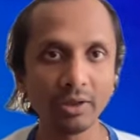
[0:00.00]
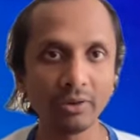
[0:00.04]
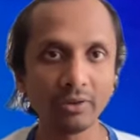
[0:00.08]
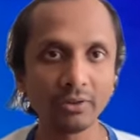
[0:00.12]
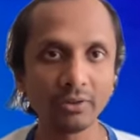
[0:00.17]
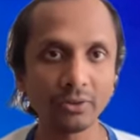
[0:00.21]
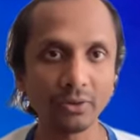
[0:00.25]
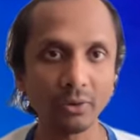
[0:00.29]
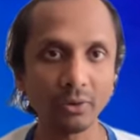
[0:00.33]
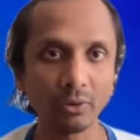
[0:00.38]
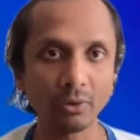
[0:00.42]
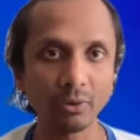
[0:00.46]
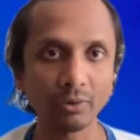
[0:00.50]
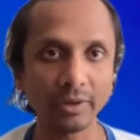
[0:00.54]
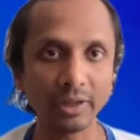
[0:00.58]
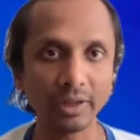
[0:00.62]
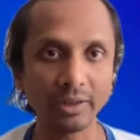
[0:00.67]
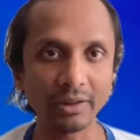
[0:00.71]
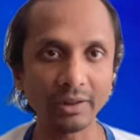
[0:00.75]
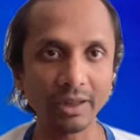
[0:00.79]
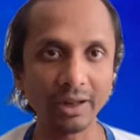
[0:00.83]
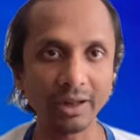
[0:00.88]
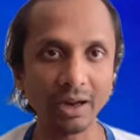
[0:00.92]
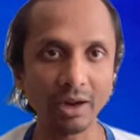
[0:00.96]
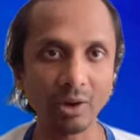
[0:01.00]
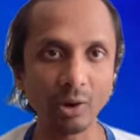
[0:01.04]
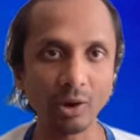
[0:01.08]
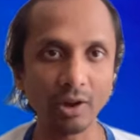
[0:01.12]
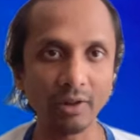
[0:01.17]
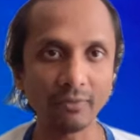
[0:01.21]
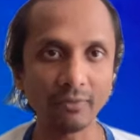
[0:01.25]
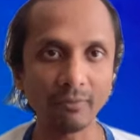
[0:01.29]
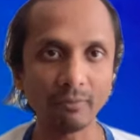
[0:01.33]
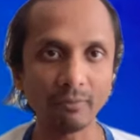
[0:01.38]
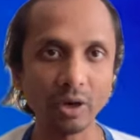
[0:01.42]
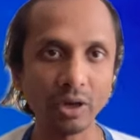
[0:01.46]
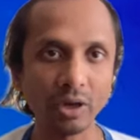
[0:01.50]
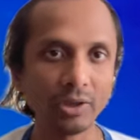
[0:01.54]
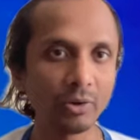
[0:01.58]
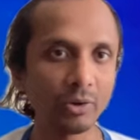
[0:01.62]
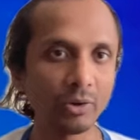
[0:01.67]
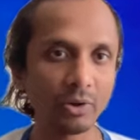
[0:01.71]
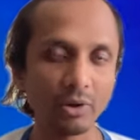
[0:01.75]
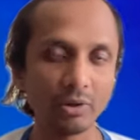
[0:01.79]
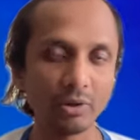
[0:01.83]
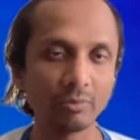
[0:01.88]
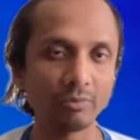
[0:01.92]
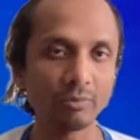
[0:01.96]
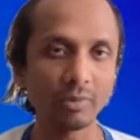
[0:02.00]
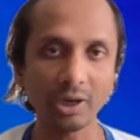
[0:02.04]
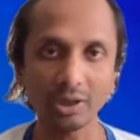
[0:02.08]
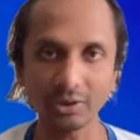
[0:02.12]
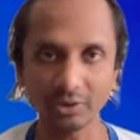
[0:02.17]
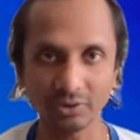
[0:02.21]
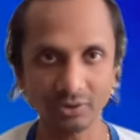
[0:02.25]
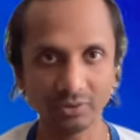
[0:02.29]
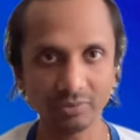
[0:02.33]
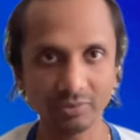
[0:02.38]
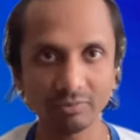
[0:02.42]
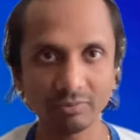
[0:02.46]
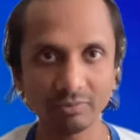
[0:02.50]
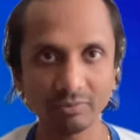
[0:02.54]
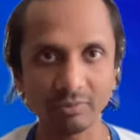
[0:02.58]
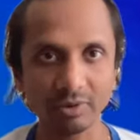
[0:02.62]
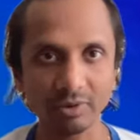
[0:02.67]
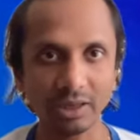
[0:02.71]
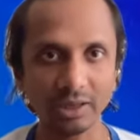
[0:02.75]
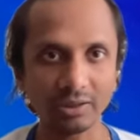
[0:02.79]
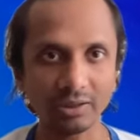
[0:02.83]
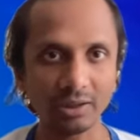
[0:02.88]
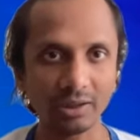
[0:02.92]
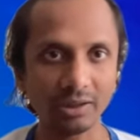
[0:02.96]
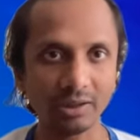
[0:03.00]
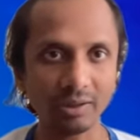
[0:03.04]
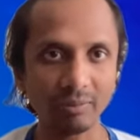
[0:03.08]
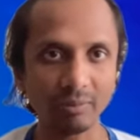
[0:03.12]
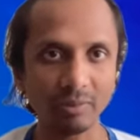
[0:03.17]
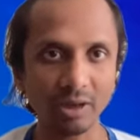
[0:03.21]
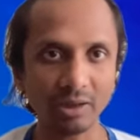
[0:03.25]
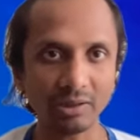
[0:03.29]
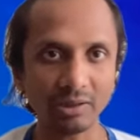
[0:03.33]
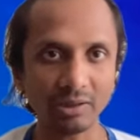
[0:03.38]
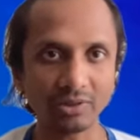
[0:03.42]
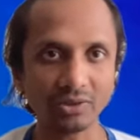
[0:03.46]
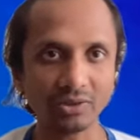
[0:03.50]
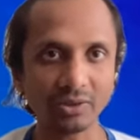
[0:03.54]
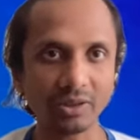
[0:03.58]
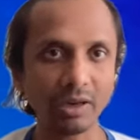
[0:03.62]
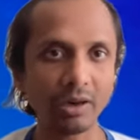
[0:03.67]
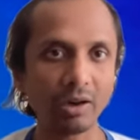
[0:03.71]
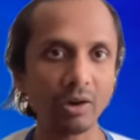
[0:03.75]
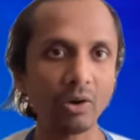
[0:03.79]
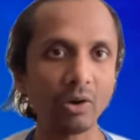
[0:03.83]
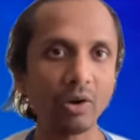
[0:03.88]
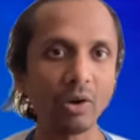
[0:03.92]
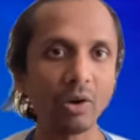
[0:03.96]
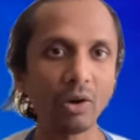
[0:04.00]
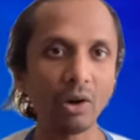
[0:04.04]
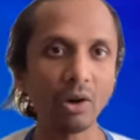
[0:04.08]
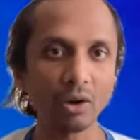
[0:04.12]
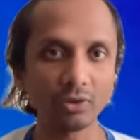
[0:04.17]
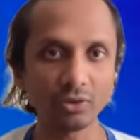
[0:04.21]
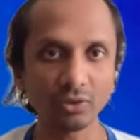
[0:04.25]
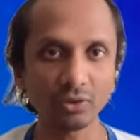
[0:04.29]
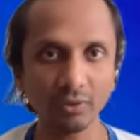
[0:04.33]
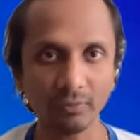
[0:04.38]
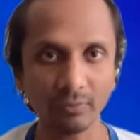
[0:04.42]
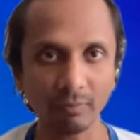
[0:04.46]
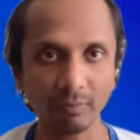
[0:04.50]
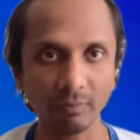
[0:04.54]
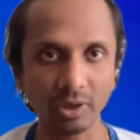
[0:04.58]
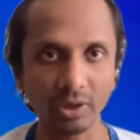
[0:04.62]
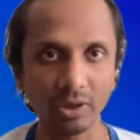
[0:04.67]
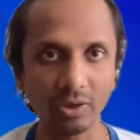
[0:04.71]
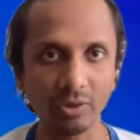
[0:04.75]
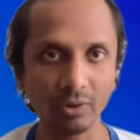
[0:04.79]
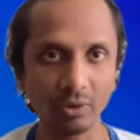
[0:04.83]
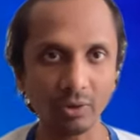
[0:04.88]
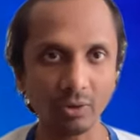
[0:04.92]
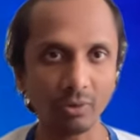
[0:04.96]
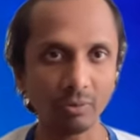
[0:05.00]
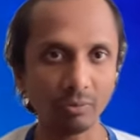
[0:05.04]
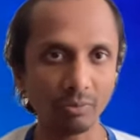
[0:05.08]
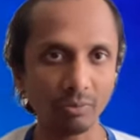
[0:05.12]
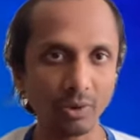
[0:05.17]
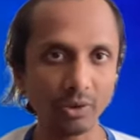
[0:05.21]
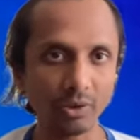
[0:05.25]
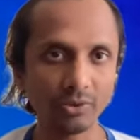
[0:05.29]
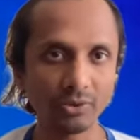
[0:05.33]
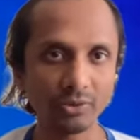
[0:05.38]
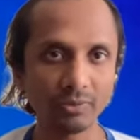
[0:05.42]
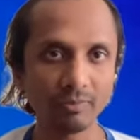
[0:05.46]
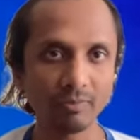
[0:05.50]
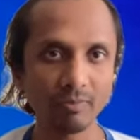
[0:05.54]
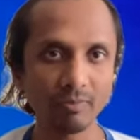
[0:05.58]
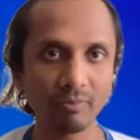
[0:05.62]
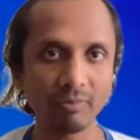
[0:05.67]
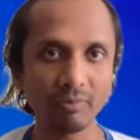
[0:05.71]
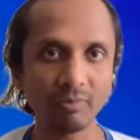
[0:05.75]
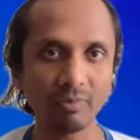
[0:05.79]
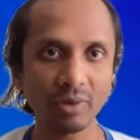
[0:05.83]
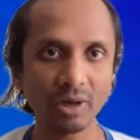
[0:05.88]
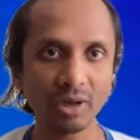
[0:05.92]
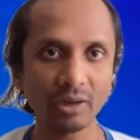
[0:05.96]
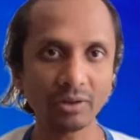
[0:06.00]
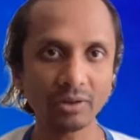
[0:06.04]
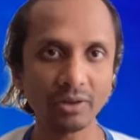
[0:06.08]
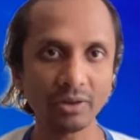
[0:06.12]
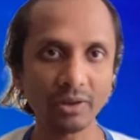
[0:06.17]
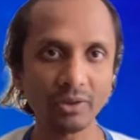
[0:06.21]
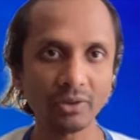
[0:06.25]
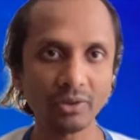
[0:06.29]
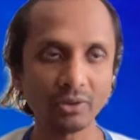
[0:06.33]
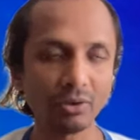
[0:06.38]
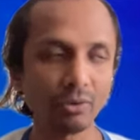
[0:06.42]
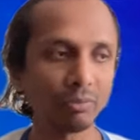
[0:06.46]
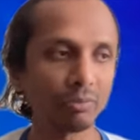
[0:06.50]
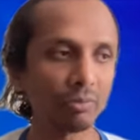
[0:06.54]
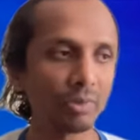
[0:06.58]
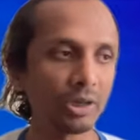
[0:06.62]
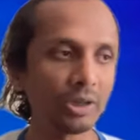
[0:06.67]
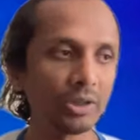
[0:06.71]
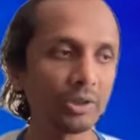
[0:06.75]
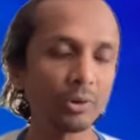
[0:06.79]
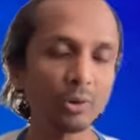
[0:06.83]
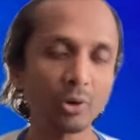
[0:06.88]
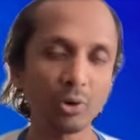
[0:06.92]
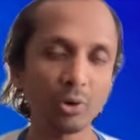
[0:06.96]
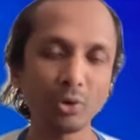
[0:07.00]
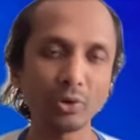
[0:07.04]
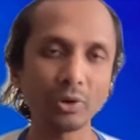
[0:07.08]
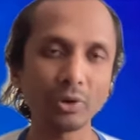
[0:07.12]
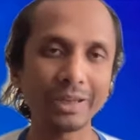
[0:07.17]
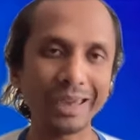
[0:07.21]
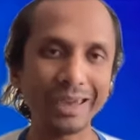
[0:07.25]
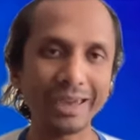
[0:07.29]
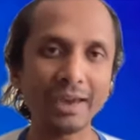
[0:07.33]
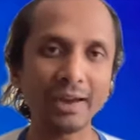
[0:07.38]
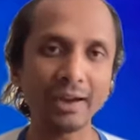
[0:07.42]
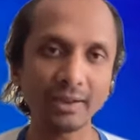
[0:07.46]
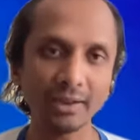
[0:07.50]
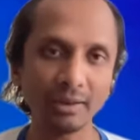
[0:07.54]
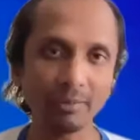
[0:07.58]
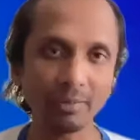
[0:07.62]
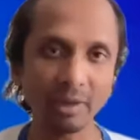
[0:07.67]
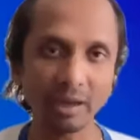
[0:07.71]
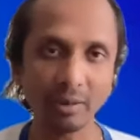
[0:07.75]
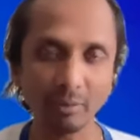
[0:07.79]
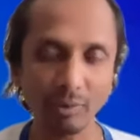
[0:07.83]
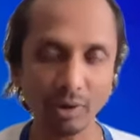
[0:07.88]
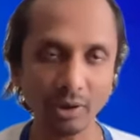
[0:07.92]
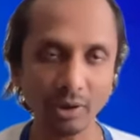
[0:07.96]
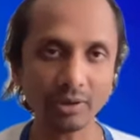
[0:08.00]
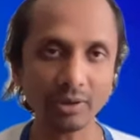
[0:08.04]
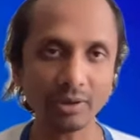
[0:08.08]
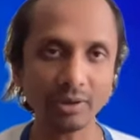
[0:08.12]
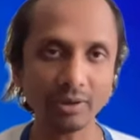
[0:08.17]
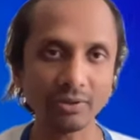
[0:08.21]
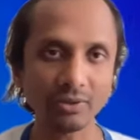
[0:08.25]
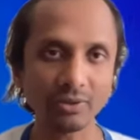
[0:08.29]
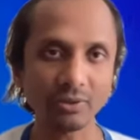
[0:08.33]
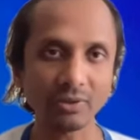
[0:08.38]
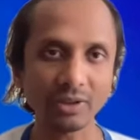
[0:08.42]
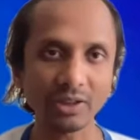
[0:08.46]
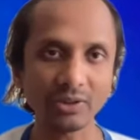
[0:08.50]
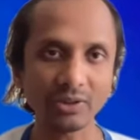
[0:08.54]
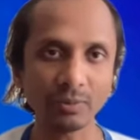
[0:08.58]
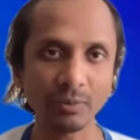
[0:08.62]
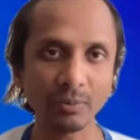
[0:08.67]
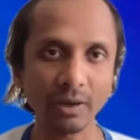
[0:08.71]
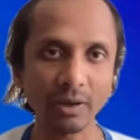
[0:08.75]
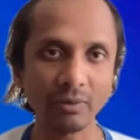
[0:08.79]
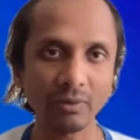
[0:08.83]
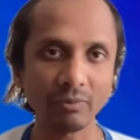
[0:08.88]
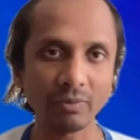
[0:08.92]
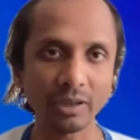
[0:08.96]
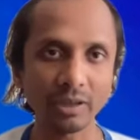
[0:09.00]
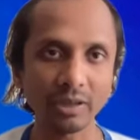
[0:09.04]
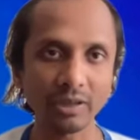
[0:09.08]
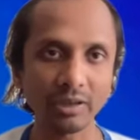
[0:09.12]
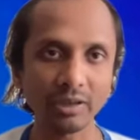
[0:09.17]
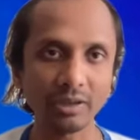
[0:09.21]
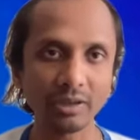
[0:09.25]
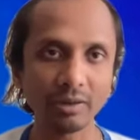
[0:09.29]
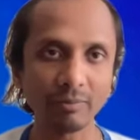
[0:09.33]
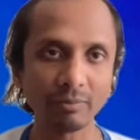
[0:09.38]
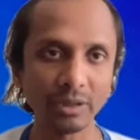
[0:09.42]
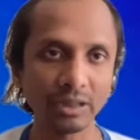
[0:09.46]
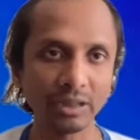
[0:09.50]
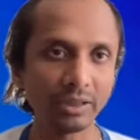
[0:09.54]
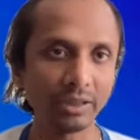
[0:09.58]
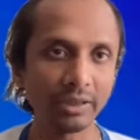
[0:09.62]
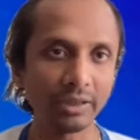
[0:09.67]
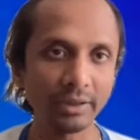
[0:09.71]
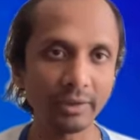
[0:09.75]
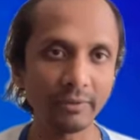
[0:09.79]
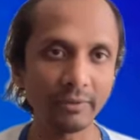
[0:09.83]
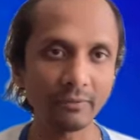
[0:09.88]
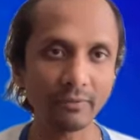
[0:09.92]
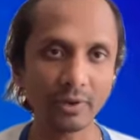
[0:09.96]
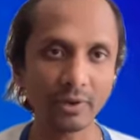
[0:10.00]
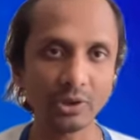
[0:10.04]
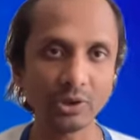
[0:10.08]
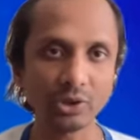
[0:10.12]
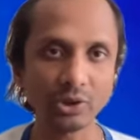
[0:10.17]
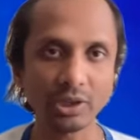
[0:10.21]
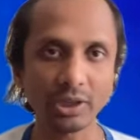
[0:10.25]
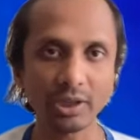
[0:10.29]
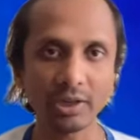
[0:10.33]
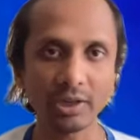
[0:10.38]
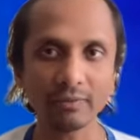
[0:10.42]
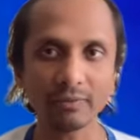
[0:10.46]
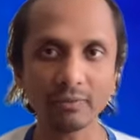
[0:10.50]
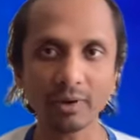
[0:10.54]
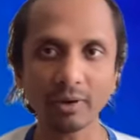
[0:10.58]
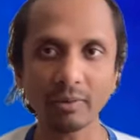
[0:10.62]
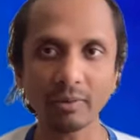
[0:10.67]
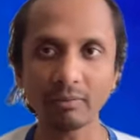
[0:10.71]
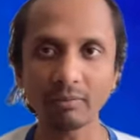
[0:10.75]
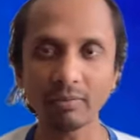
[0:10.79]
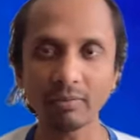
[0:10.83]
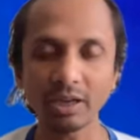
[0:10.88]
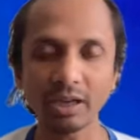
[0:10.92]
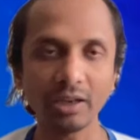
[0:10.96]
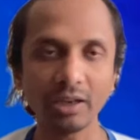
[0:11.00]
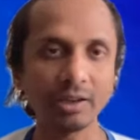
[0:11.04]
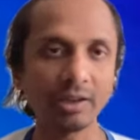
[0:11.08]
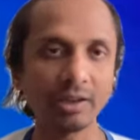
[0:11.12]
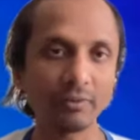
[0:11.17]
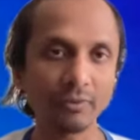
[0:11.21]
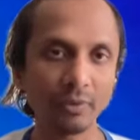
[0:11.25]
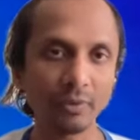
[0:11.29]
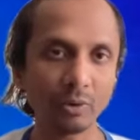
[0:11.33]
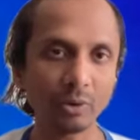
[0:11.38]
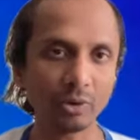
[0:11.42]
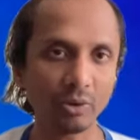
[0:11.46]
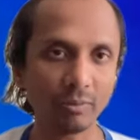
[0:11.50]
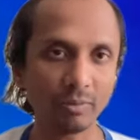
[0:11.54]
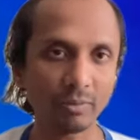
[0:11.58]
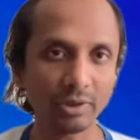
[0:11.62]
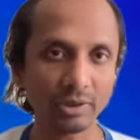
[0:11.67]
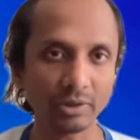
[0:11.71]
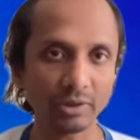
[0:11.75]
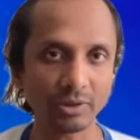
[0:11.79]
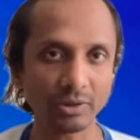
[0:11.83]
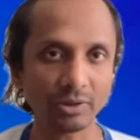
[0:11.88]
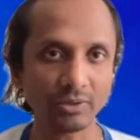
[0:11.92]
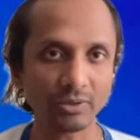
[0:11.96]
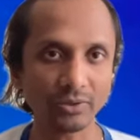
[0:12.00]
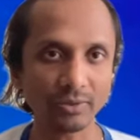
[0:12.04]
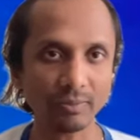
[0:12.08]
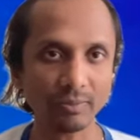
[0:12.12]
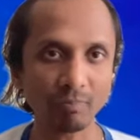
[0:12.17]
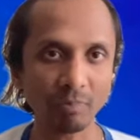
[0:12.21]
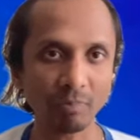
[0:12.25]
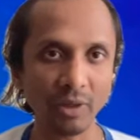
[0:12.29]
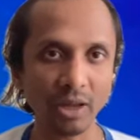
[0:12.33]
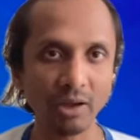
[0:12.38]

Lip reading: So there are a lot of build your own bots, right? In the markets, there are lots of build your own bots, but there is no build your own AI ML bot. So that's where we completely differentiate from any of our competitors.